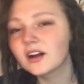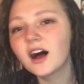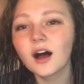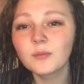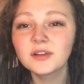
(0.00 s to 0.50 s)

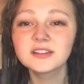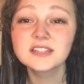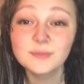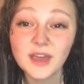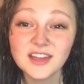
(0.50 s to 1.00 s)
Um,
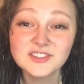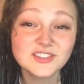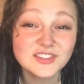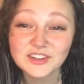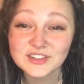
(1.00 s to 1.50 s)
TBH,
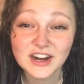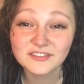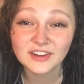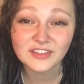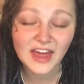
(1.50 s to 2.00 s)
still trying to
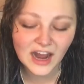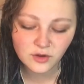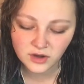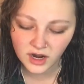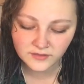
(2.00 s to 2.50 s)
figure that out
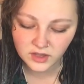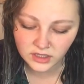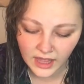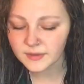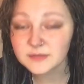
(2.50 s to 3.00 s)
and not even gonna
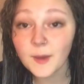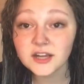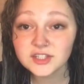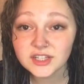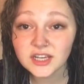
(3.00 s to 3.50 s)
lie.
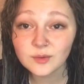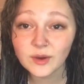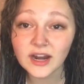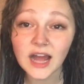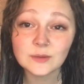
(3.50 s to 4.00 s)
Especially
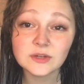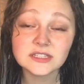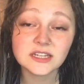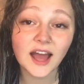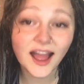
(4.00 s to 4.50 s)
when I was
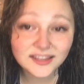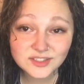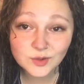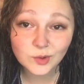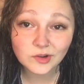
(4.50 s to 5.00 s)
in high
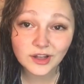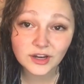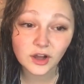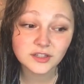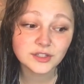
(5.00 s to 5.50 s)
school and
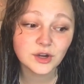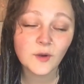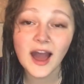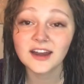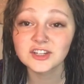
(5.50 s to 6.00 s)
also
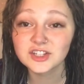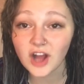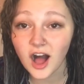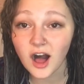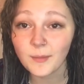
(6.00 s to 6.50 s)
had a
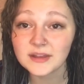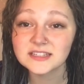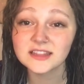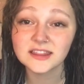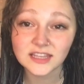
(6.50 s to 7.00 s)
job and
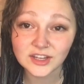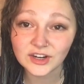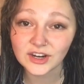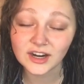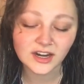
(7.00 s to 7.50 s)
did
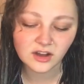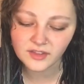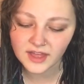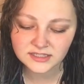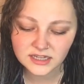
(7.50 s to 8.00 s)
theater and all
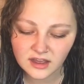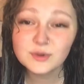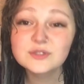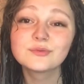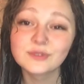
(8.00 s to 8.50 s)
that stuff. It
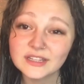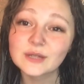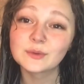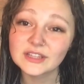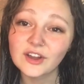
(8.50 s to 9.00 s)
was really,
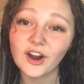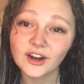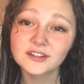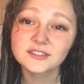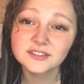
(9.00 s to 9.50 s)
really
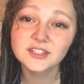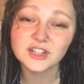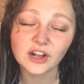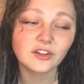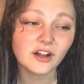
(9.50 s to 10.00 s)
hard to
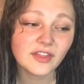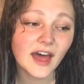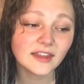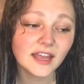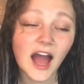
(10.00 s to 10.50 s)
juggle all that.
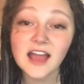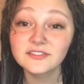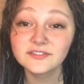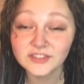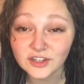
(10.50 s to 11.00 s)
Like, I
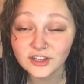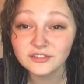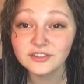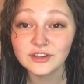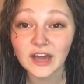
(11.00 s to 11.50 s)
feel
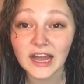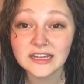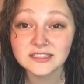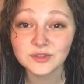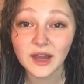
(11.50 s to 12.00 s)
for you
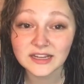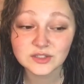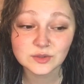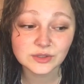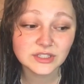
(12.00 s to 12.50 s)
guys, you high
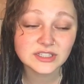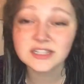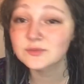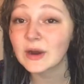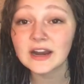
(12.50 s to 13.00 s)
schoolers,
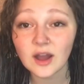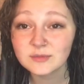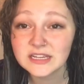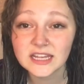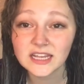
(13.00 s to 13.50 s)
because right now I'm
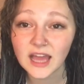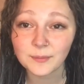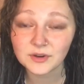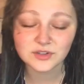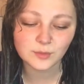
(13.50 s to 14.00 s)
taking a gap
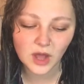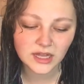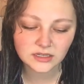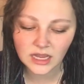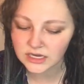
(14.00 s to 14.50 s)
year, so I'm not in
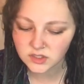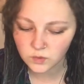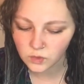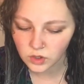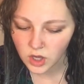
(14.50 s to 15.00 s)
any
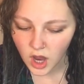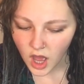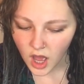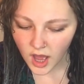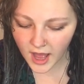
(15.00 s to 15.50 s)
school.
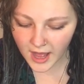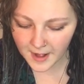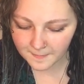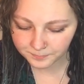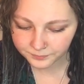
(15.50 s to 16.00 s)

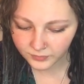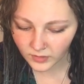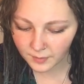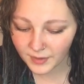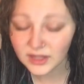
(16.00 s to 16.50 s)
Um,
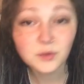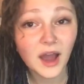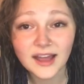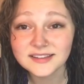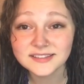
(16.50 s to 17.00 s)
but you
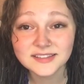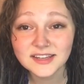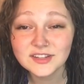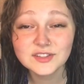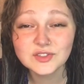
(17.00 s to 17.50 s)
guys, it
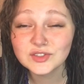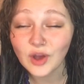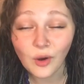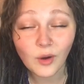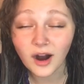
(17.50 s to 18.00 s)
is
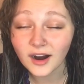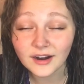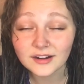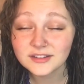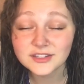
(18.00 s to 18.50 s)
so
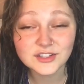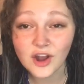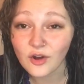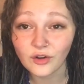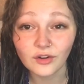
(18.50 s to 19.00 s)
hard to
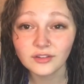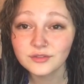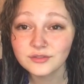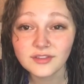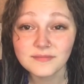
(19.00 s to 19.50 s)
juggle
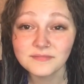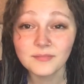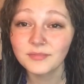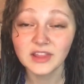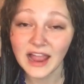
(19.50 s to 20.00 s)

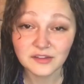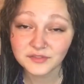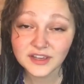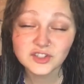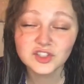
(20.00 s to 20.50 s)
life.
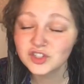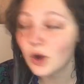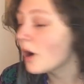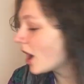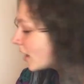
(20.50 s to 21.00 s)
It's so hard,